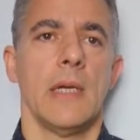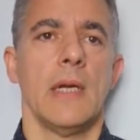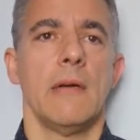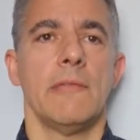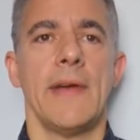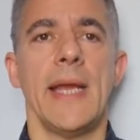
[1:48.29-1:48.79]

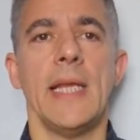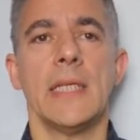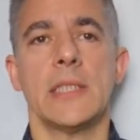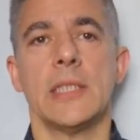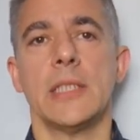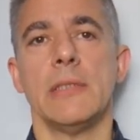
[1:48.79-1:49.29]
Failure
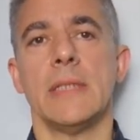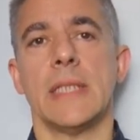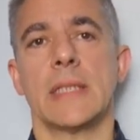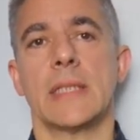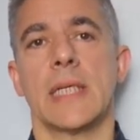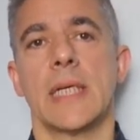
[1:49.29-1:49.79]
to do
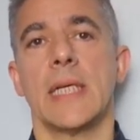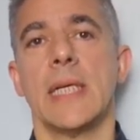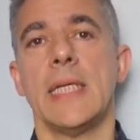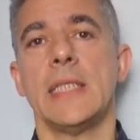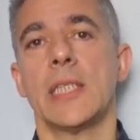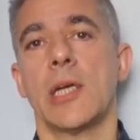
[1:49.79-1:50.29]
this can
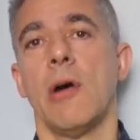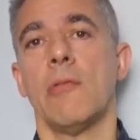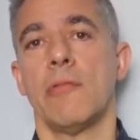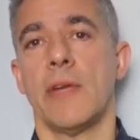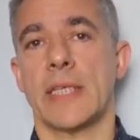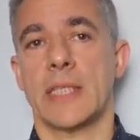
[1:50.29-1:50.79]
lead to
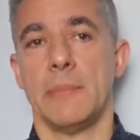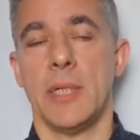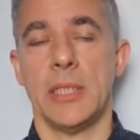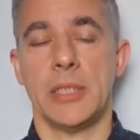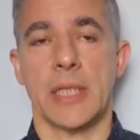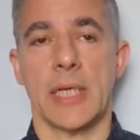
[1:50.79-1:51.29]
conflicts
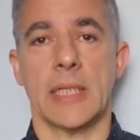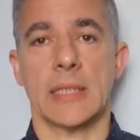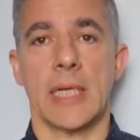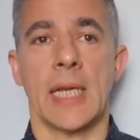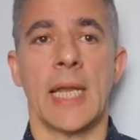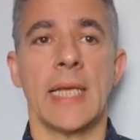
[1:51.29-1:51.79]
emerging at
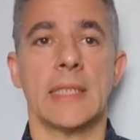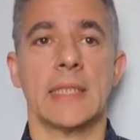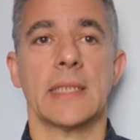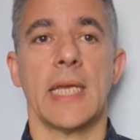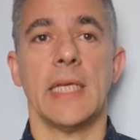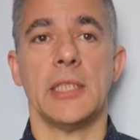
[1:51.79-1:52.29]
a later
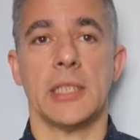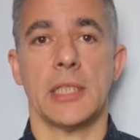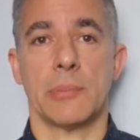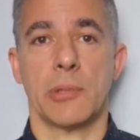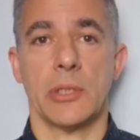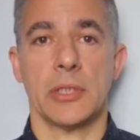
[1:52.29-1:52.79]
stage in the
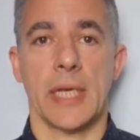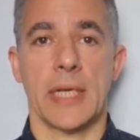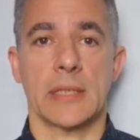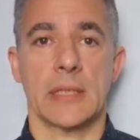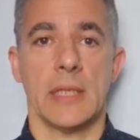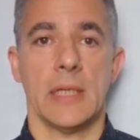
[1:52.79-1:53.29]

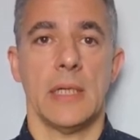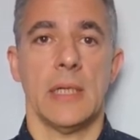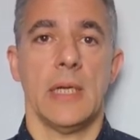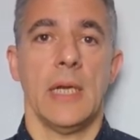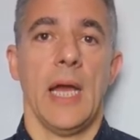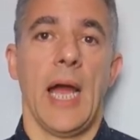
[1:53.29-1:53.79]
project,
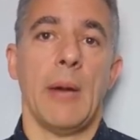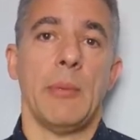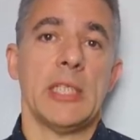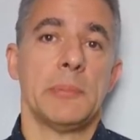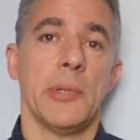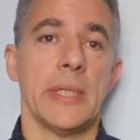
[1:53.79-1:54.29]
at
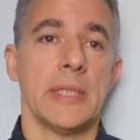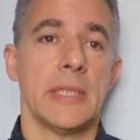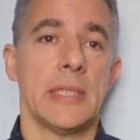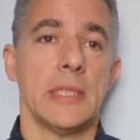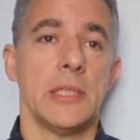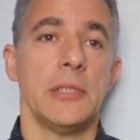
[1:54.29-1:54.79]
which point it
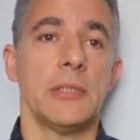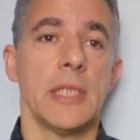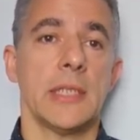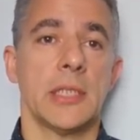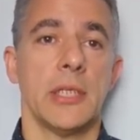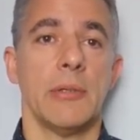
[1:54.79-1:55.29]
is usually
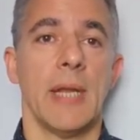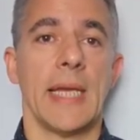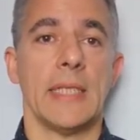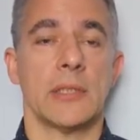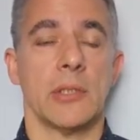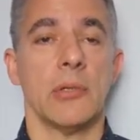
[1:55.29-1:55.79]
too
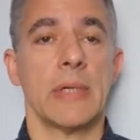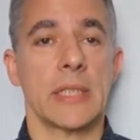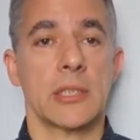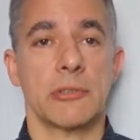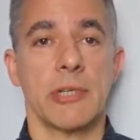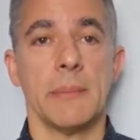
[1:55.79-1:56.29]
late or
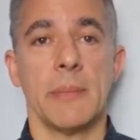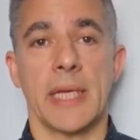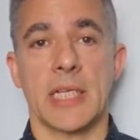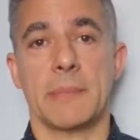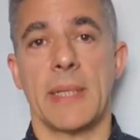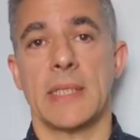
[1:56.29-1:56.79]
extremely
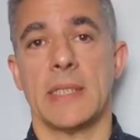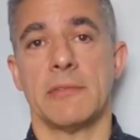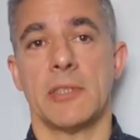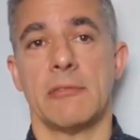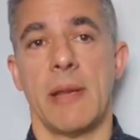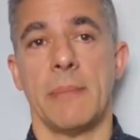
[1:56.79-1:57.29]
expensive
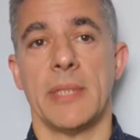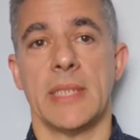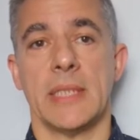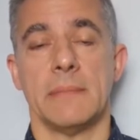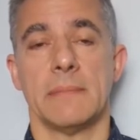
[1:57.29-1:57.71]
to remedy.